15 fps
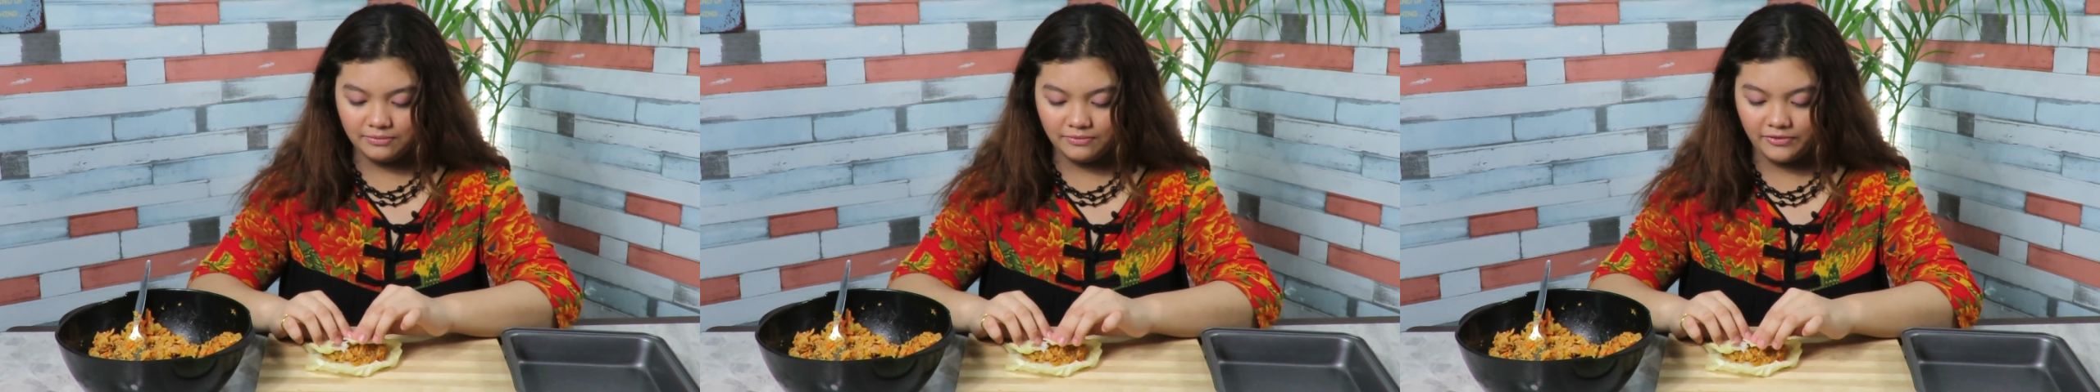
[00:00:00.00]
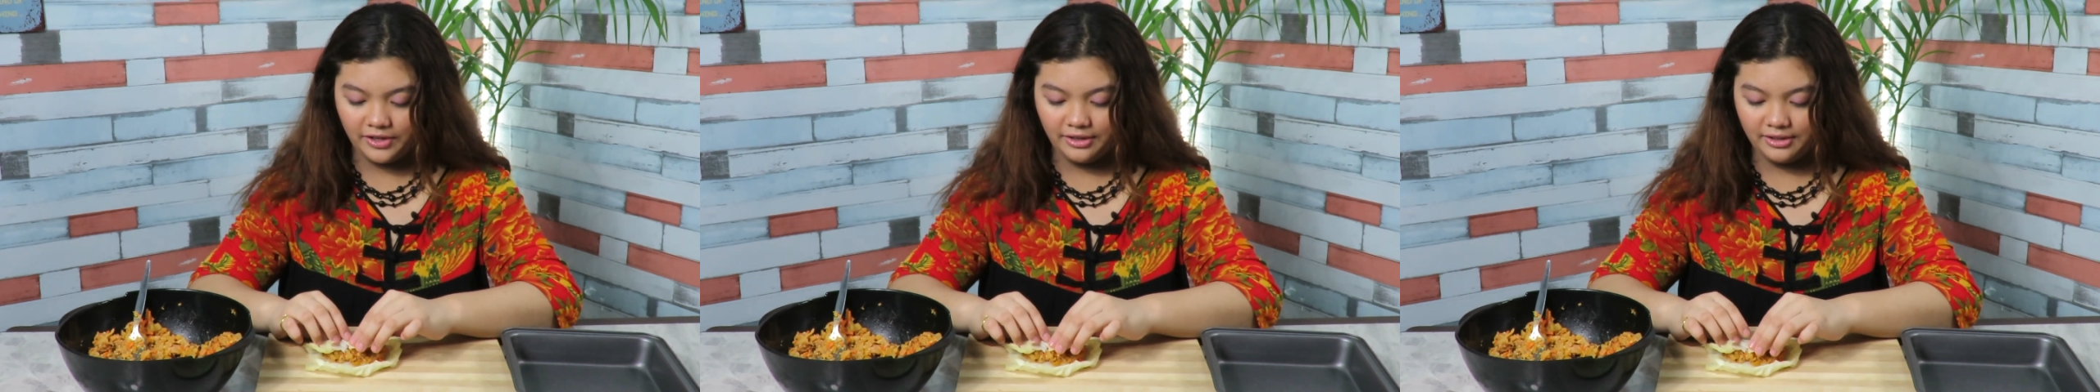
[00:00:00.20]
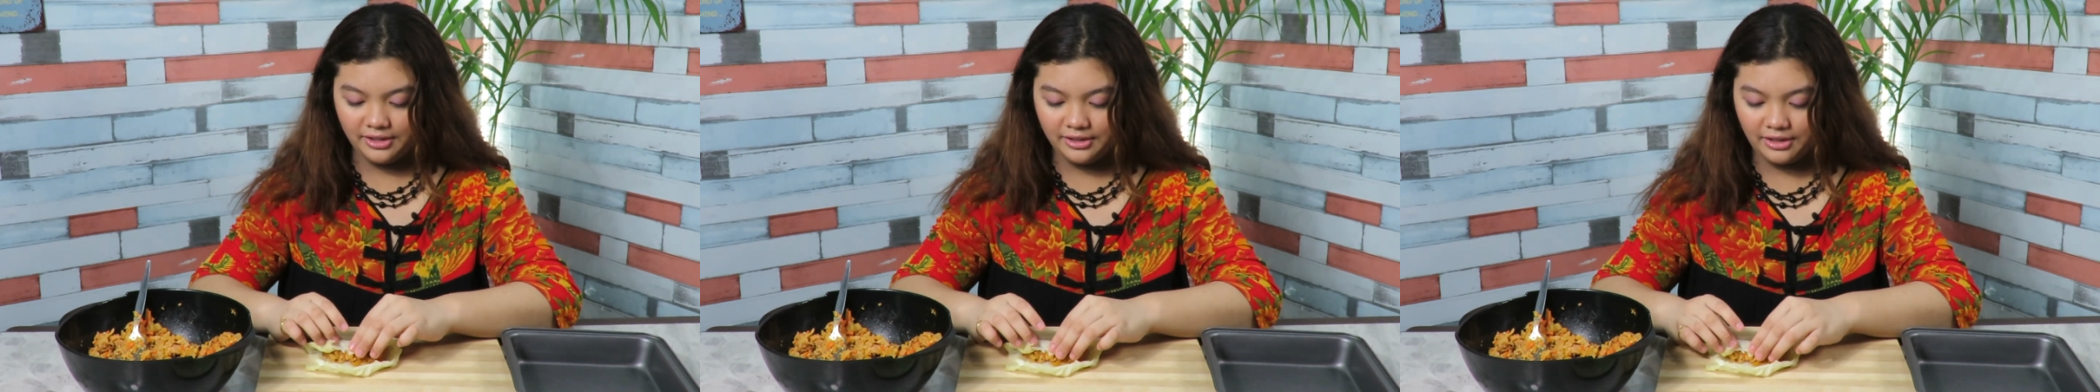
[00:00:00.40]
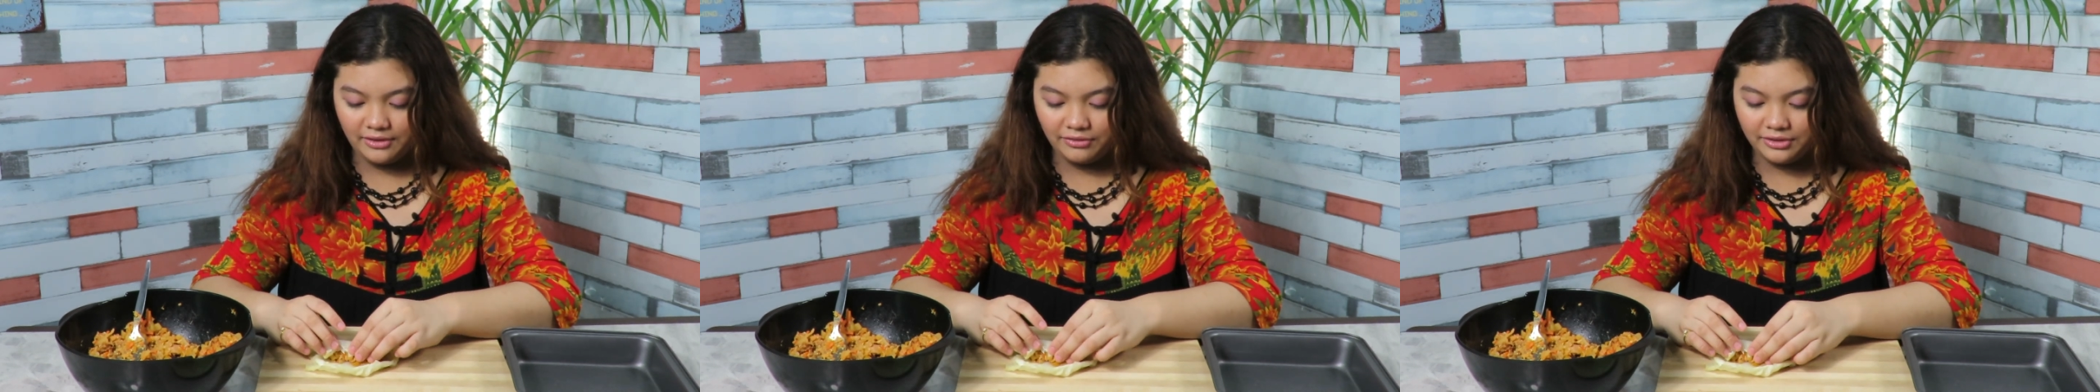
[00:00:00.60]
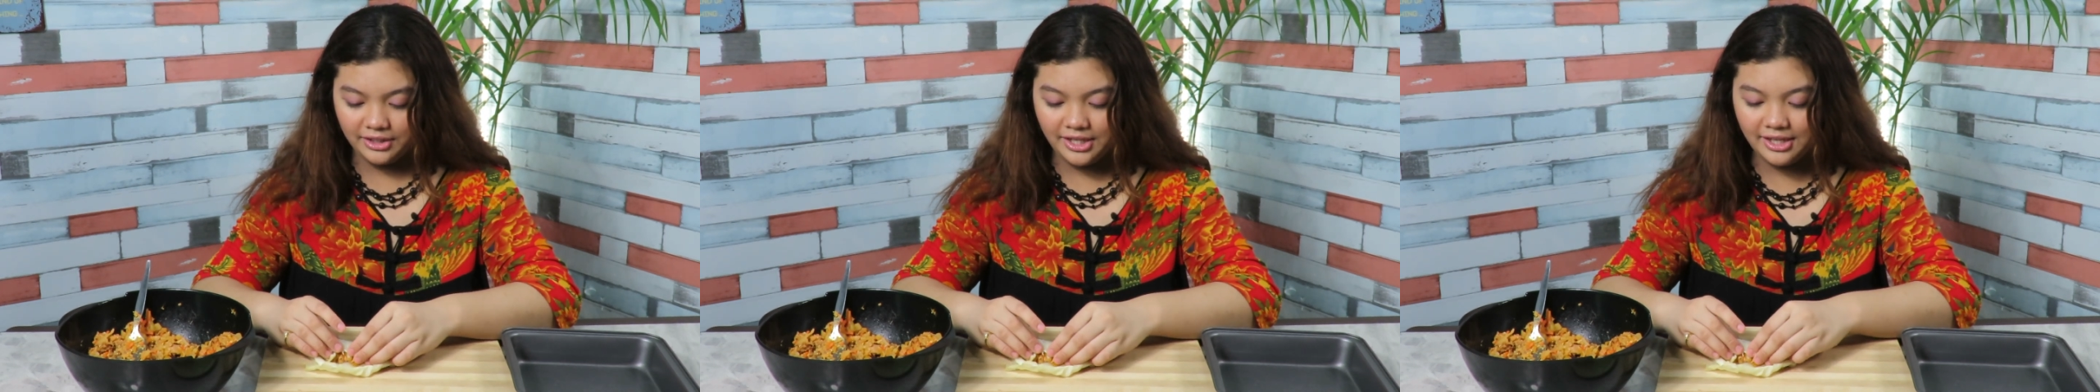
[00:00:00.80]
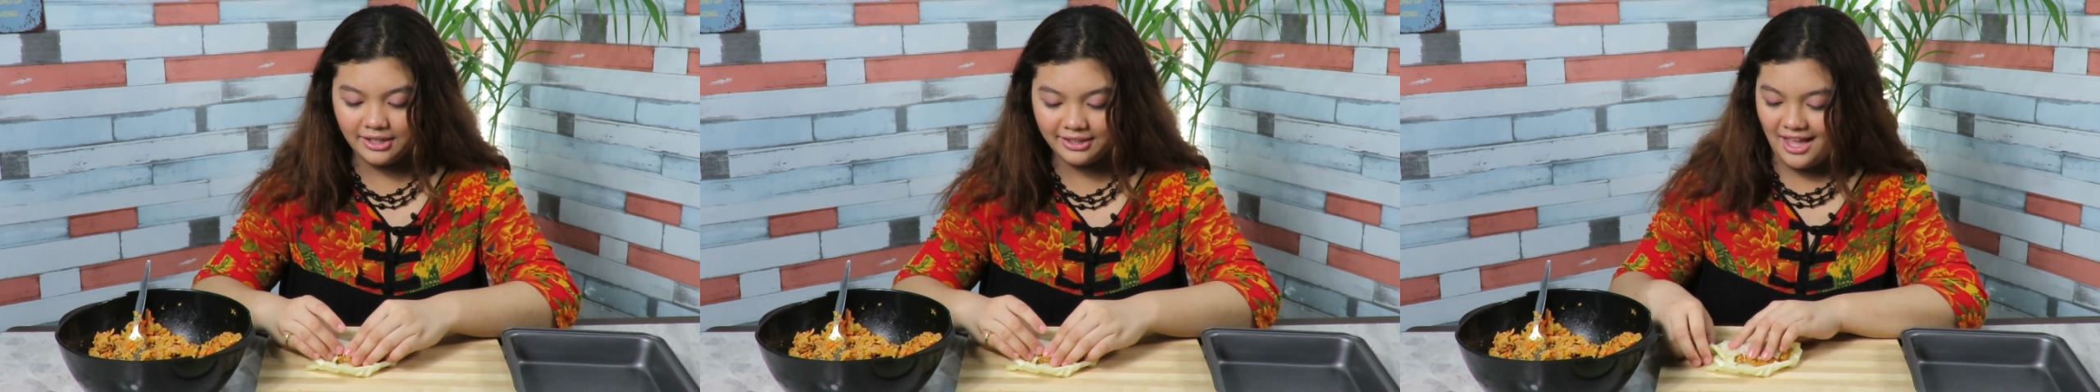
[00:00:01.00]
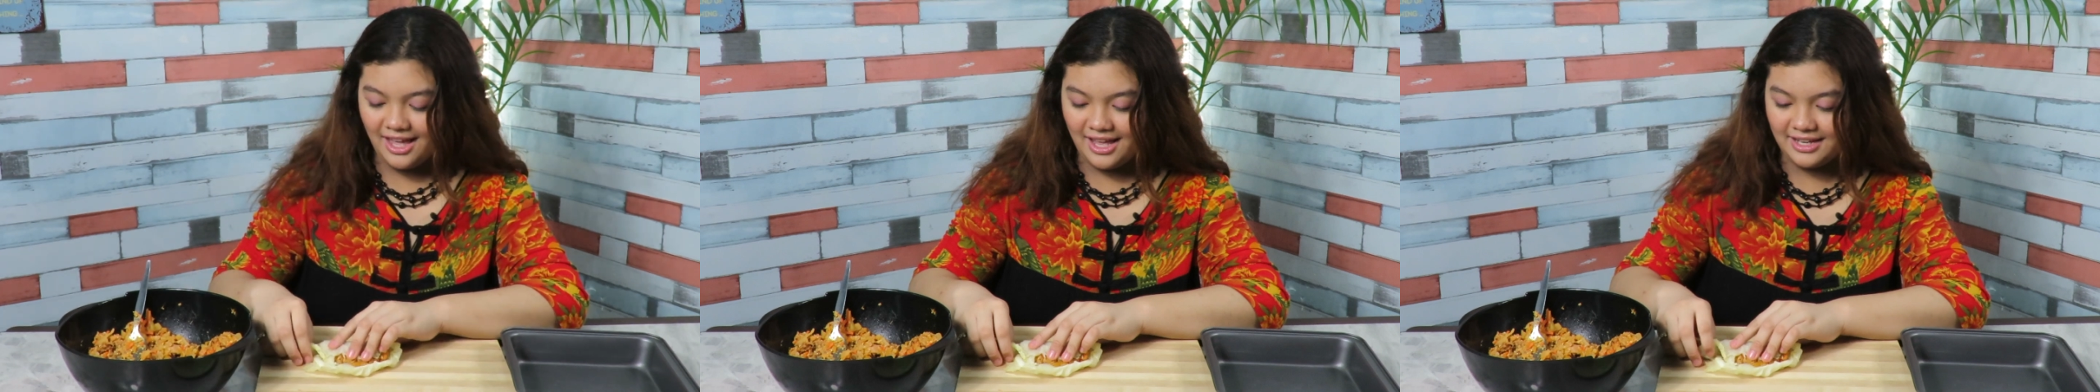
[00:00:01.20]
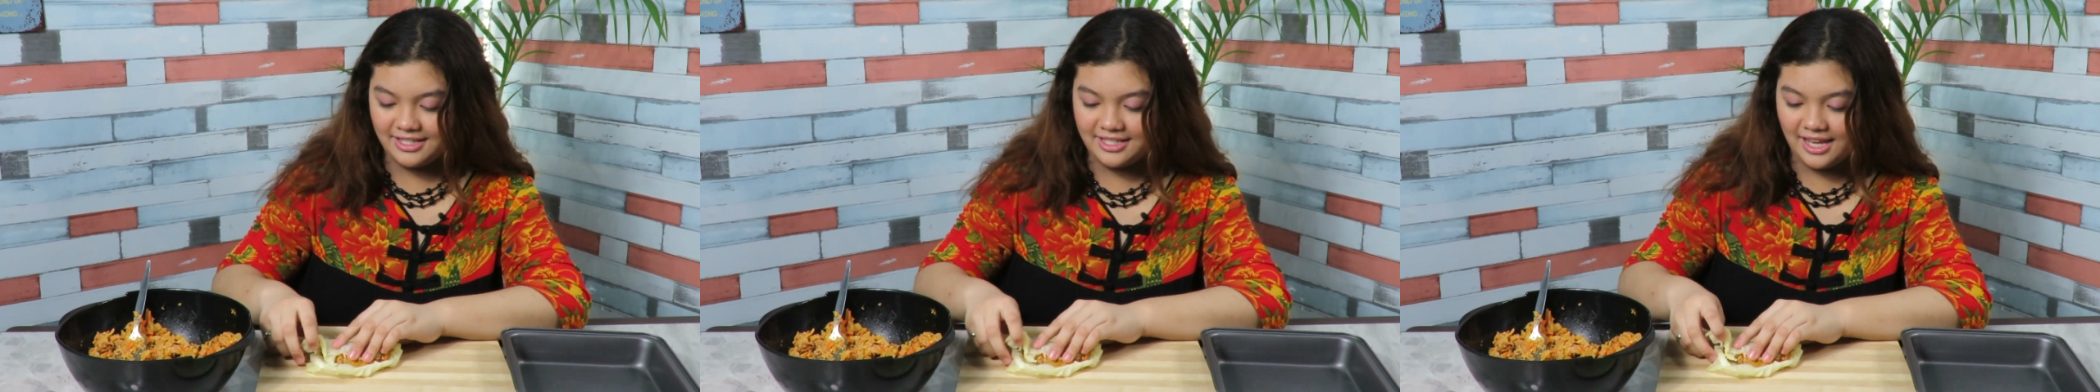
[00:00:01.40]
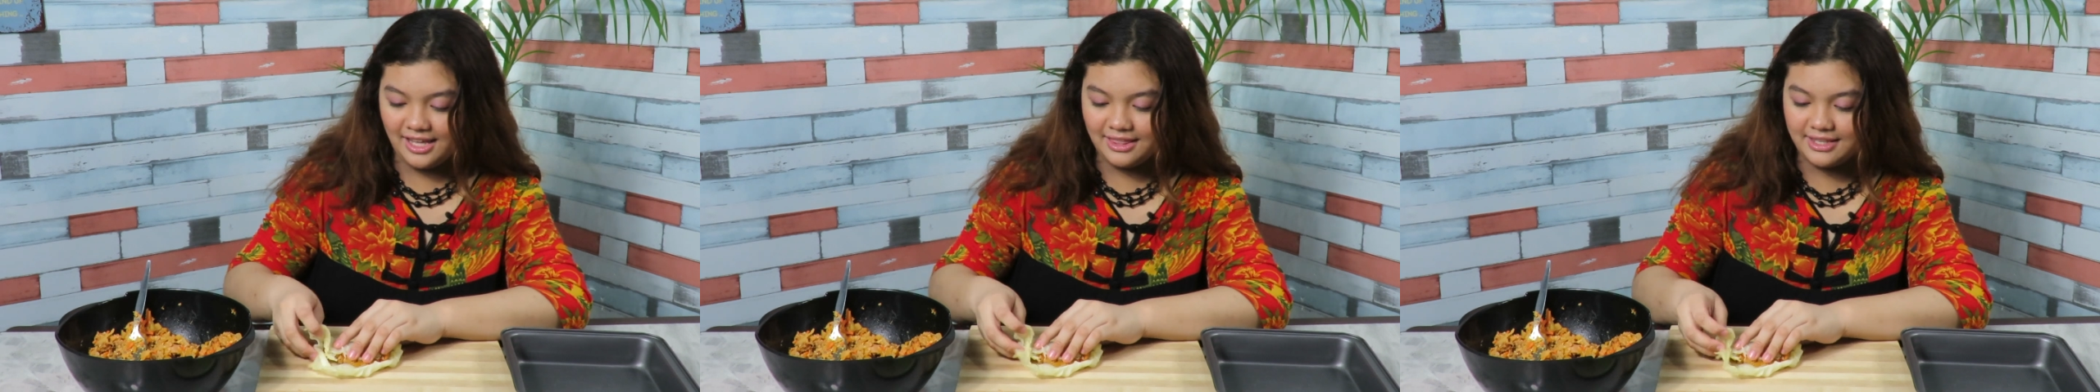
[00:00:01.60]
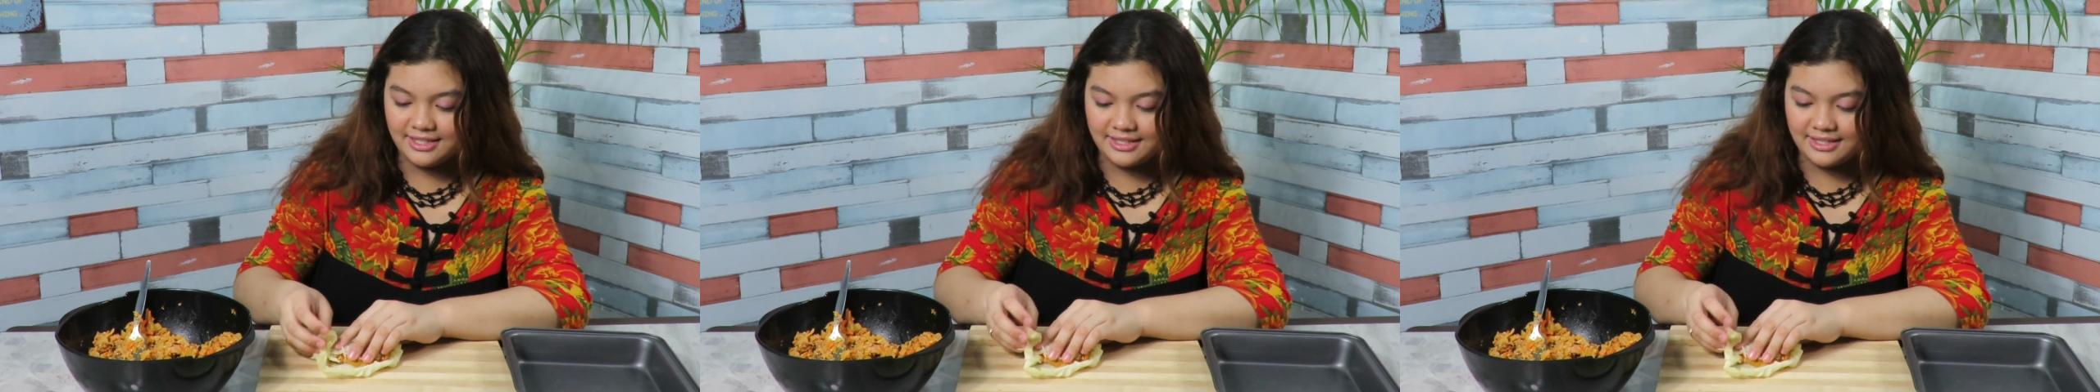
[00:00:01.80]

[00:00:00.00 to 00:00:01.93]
very carefully, and take the